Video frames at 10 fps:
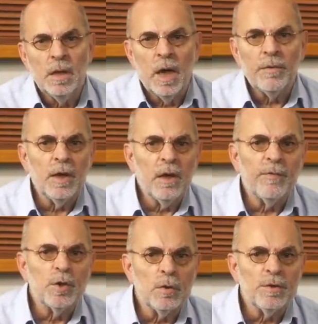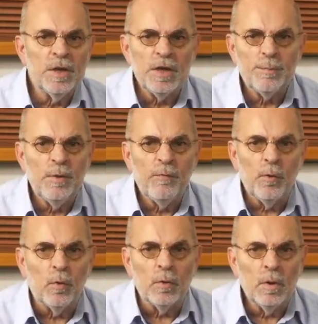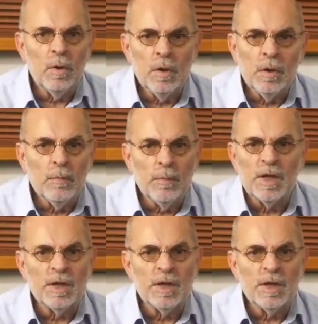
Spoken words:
I think I've told you this before, but